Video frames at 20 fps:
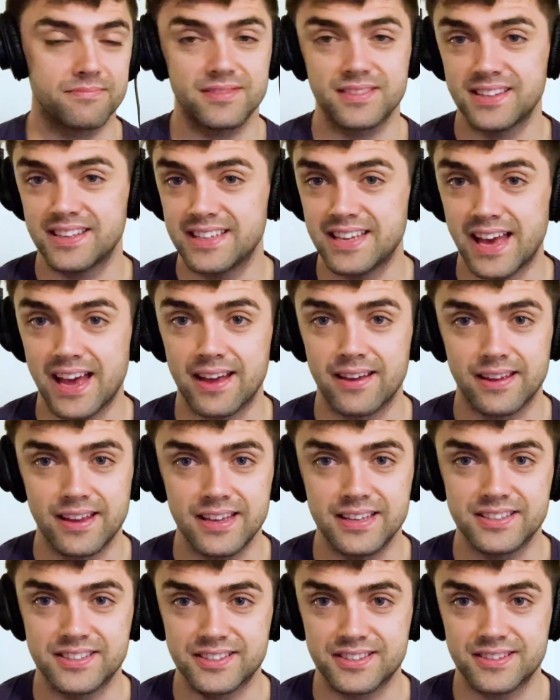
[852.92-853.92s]
Yeah,
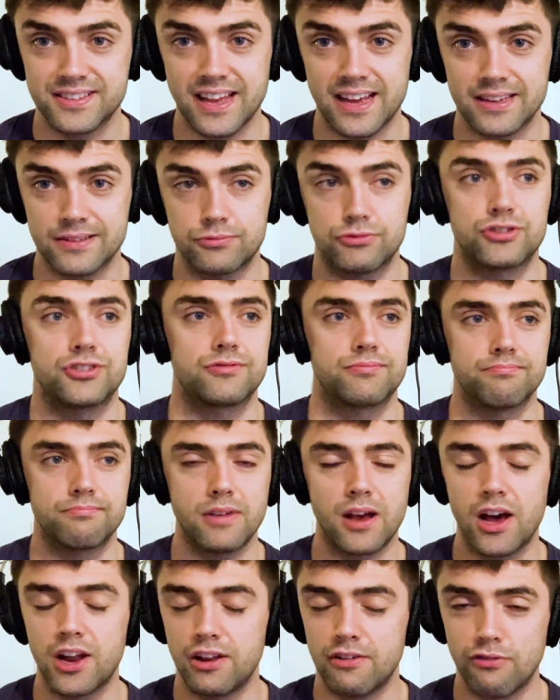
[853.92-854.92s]
that's
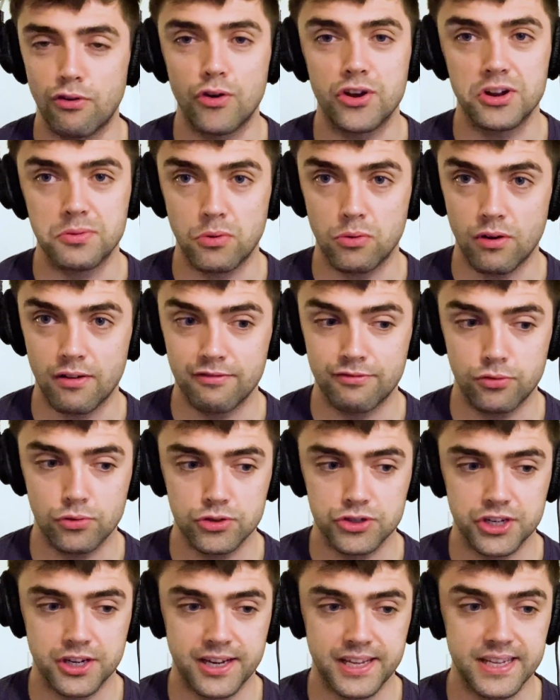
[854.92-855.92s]
unavoidable,
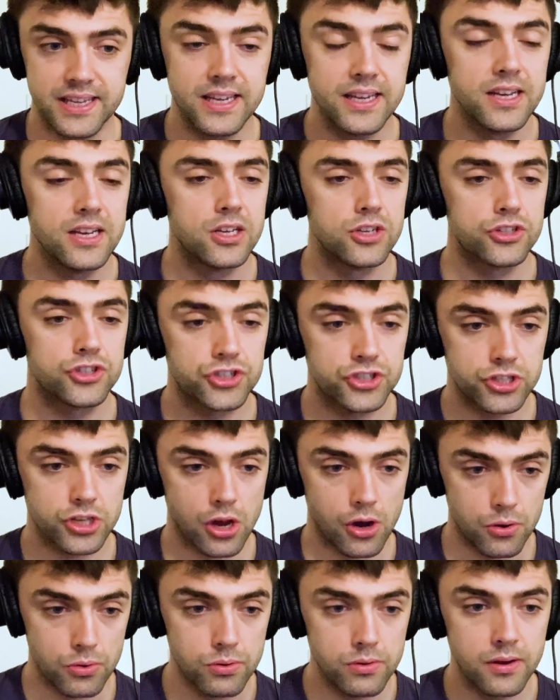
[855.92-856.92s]
unfortunately.
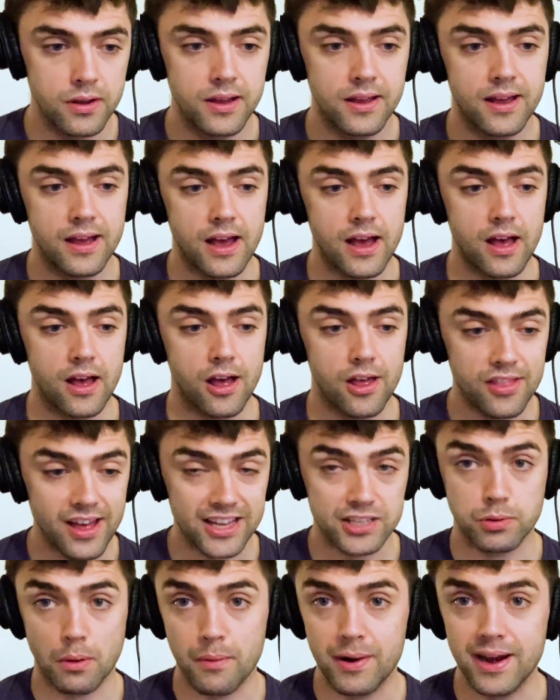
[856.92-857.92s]
So
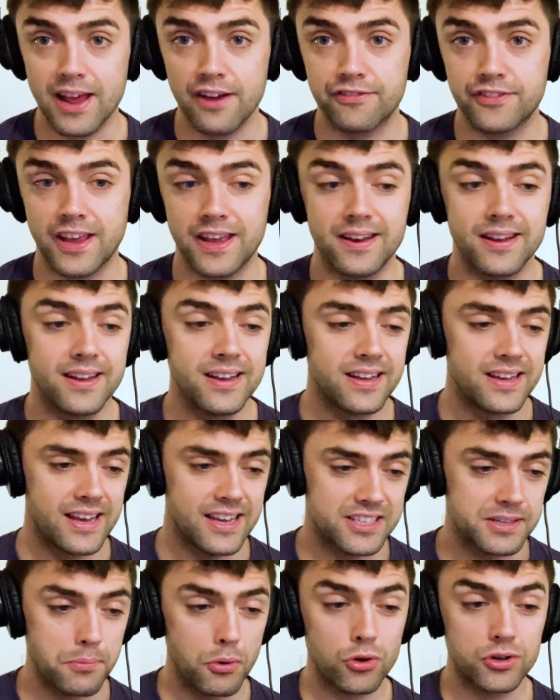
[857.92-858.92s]
that's where we left it.
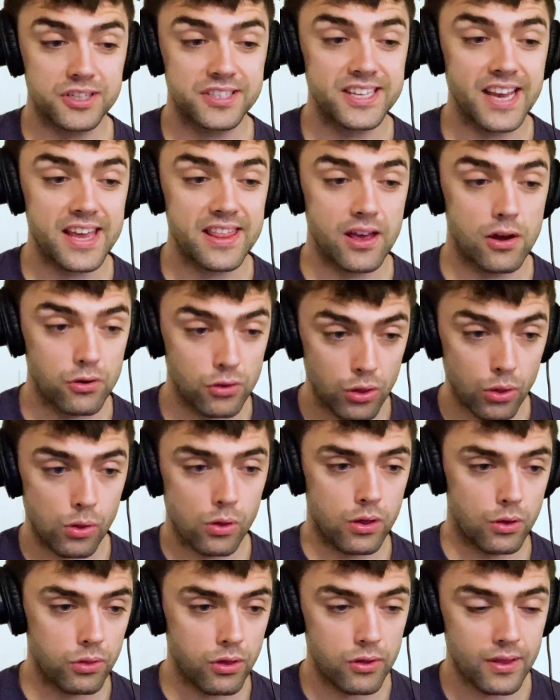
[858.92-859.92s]
It's important to say, though,
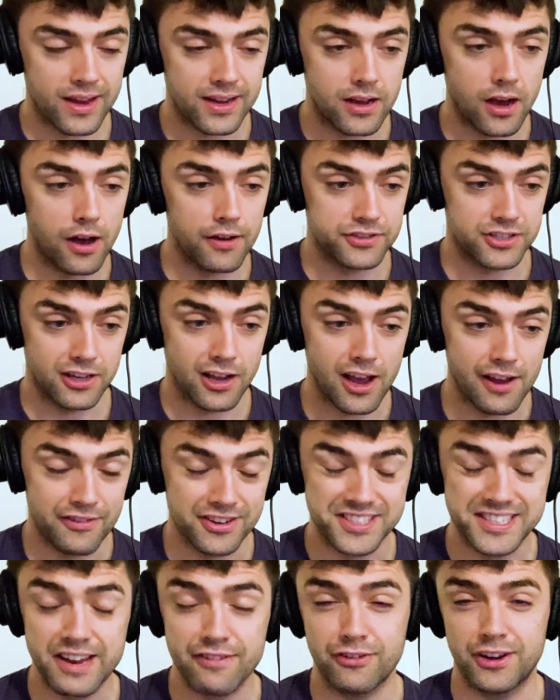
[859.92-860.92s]
although that calf's alive,
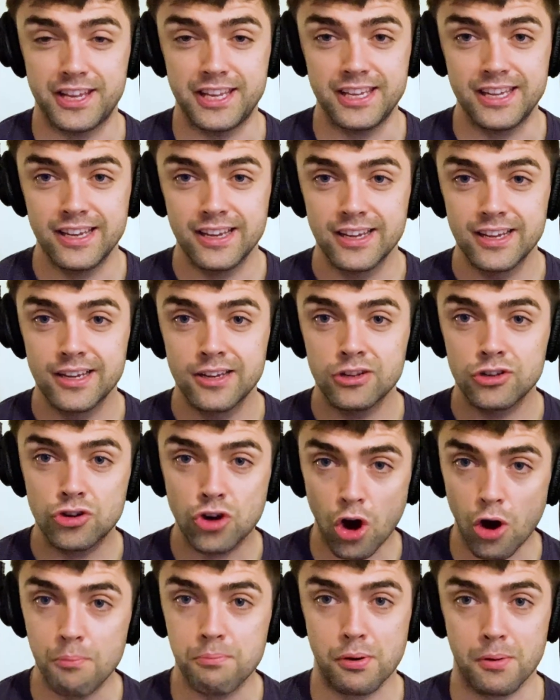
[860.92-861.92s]
it's definitely
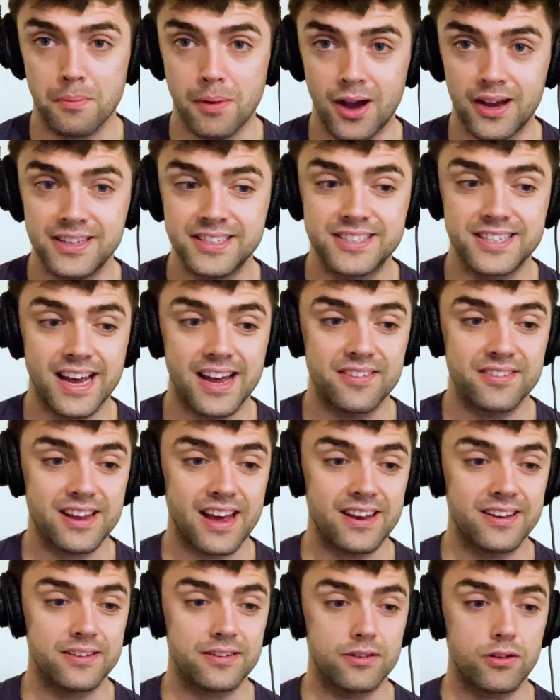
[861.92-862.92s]
compromised.
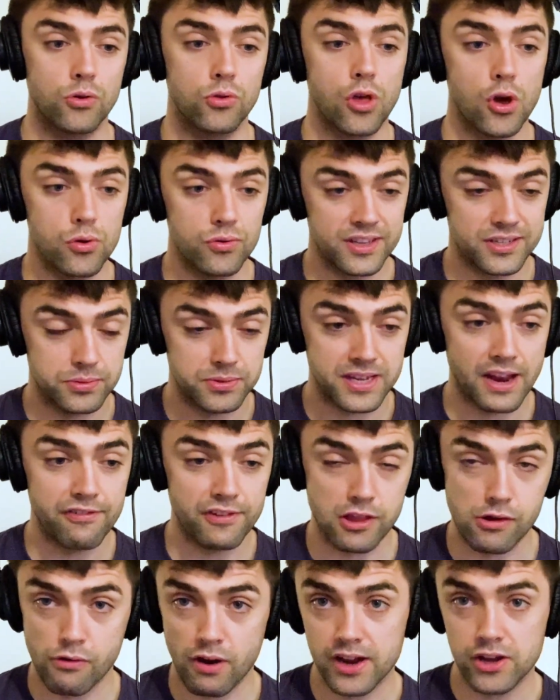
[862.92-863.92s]
And although this was
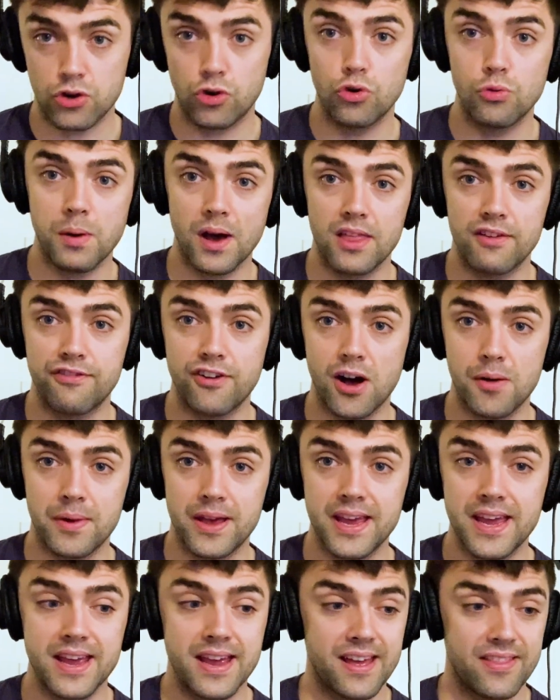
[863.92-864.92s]
definitely the right call by the farmer
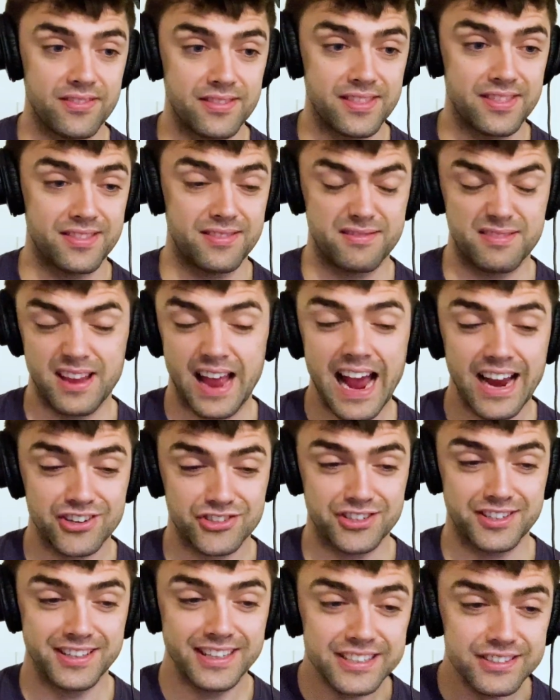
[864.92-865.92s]
here, and
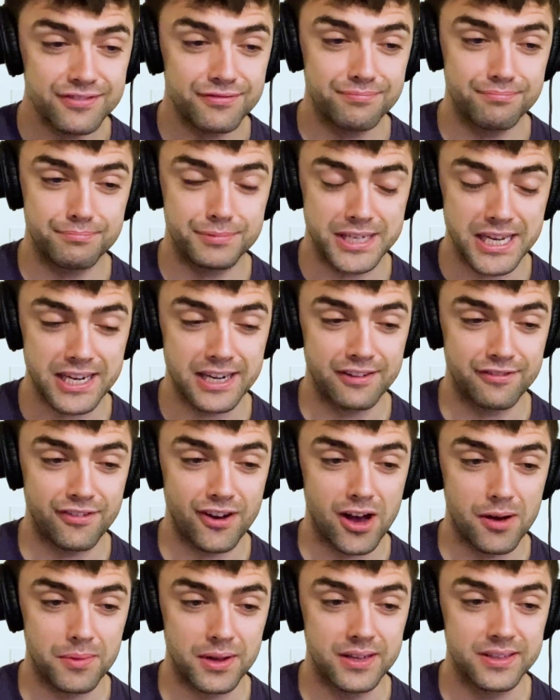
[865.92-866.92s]
actually this particular
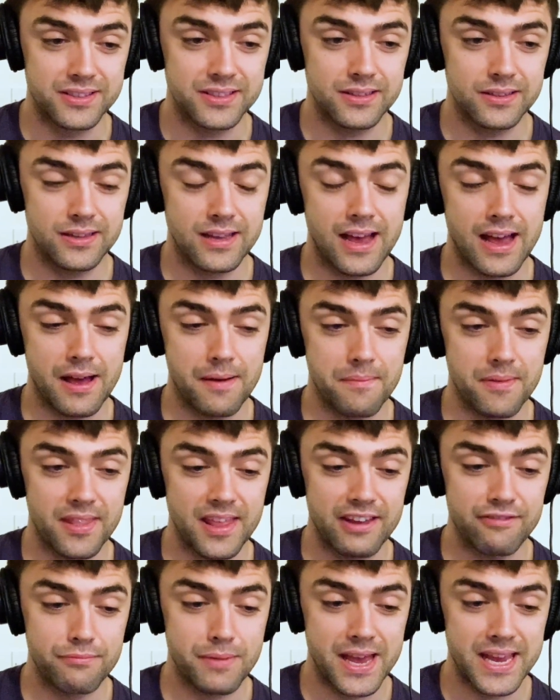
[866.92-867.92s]
farmers,
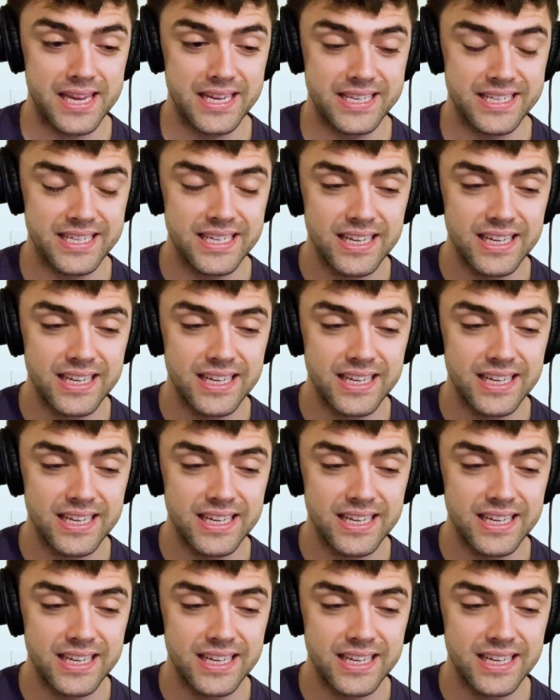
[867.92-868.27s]
they've made